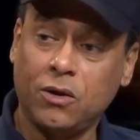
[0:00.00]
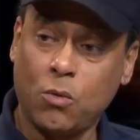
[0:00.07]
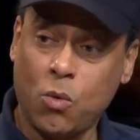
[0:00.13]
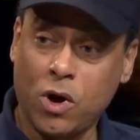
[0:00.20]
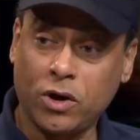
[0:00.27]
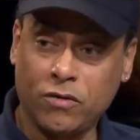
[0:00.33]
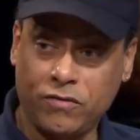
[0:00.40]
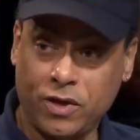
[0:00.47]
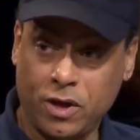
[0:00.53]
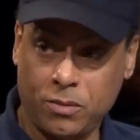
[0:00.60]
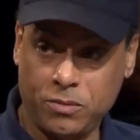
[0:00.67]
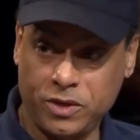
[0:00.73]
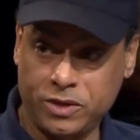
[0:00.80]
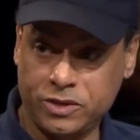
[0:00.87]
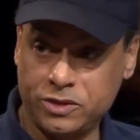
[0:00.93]
one of
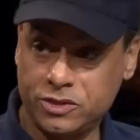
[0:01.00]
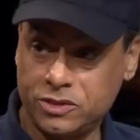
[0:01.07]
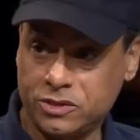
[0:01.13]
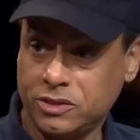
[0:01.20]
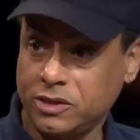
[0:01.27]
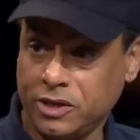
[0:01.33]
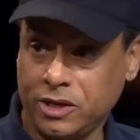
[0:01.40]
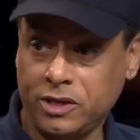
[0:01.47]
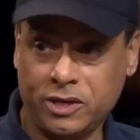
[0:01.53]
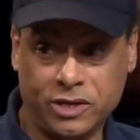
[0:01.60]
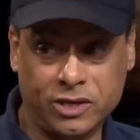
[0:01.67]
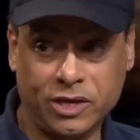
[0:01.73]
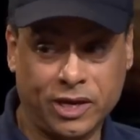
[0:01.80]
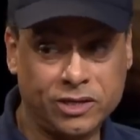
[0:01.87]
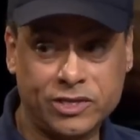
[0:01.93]
them is in
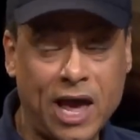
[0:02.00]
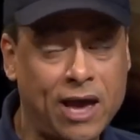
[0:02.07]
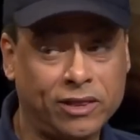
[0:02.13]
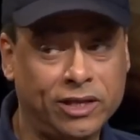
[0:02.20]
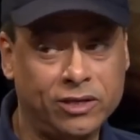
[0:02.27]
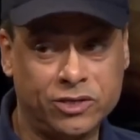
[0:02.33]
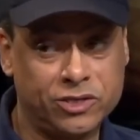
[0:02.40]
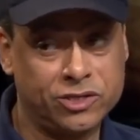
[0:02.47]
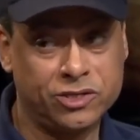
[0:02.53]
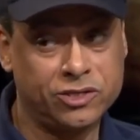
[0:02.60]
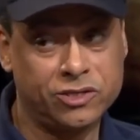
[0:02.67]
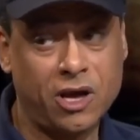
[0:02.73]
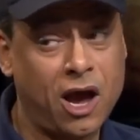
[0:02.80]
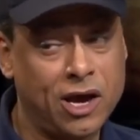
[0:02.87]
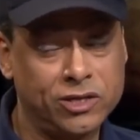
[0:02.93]
exactly the
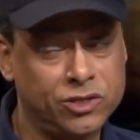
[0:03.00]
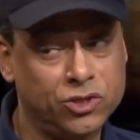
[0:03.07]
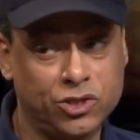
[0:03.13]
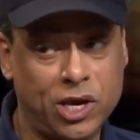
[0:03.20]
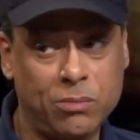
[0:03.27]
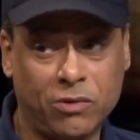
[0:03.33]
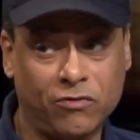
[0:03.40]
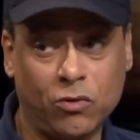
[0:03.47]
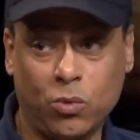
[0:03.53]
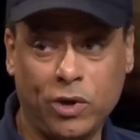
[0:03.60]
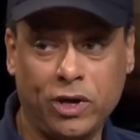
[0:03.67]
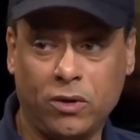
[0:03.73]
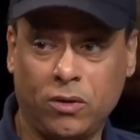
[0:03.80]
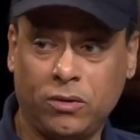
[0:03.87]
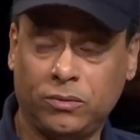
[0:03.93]
size and shape of a
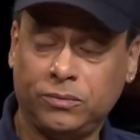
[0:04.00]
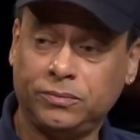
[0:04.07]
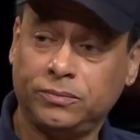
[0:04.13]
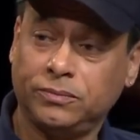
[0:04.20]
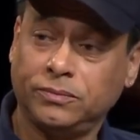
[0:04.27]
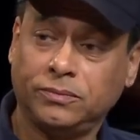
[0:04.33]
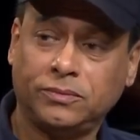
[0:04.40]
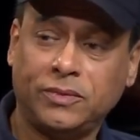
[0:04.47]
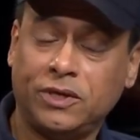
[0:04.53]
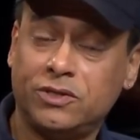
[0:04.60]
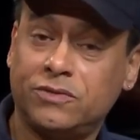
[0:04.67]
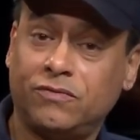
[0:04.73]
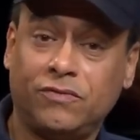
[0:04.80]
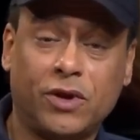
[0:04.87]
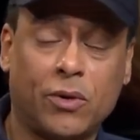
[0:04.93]
wheel.
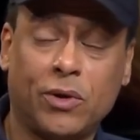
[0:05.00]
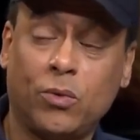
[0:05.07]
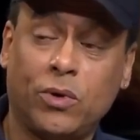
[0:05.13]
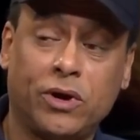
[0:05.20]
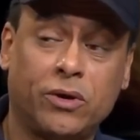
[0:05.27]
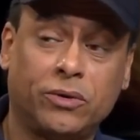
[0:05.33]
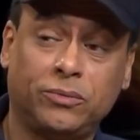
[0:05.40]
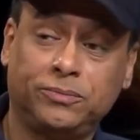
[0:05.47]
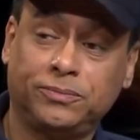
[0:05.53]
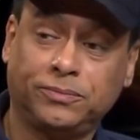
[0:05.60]
It's very weird.